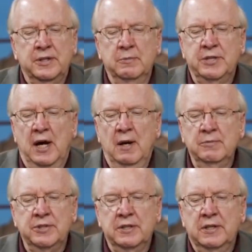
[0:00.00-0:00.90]

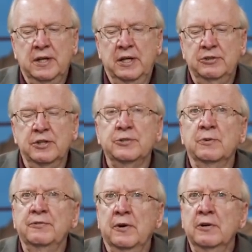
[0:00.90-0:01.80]
Sometimes it
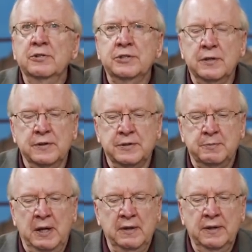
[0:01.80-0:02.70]
just refers to the
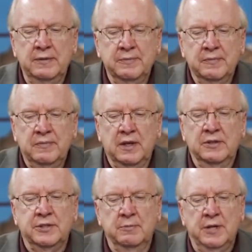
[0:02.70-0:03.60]
spirit, and